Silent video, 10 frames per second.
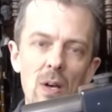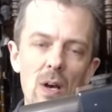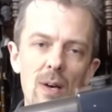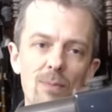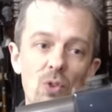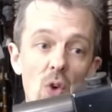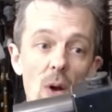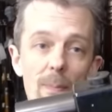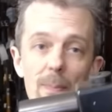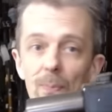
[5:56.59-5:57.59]
um,
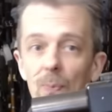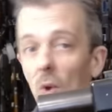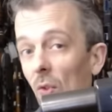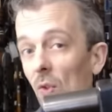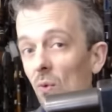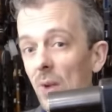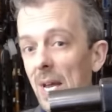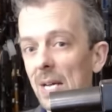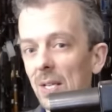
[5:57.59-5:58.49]
drum on the rear.